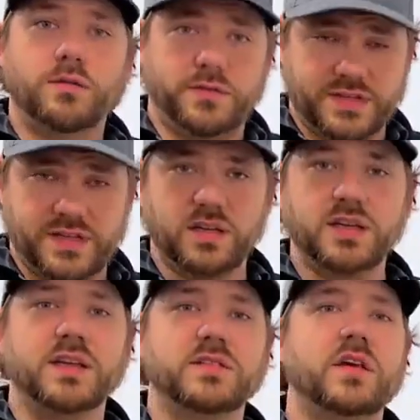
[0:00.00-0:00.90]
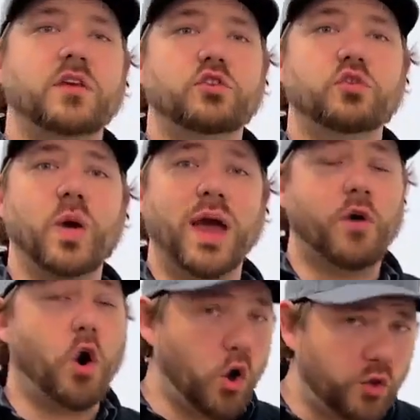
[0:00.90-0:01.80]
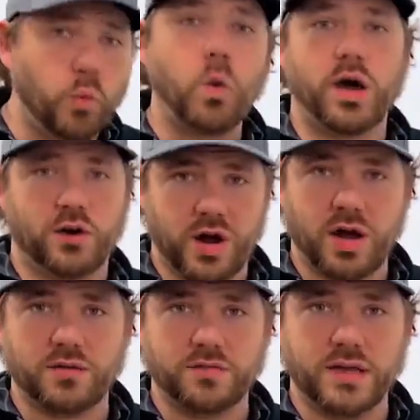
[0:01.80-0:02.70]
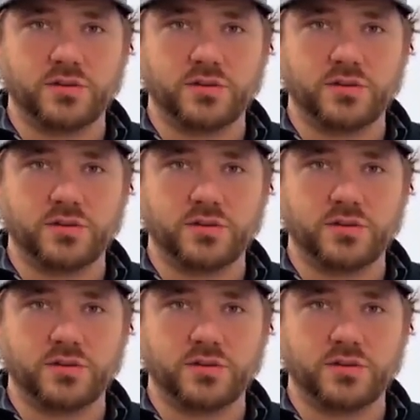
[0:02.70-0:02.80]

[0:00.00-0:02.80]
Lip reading: facilities do have all the water out of them.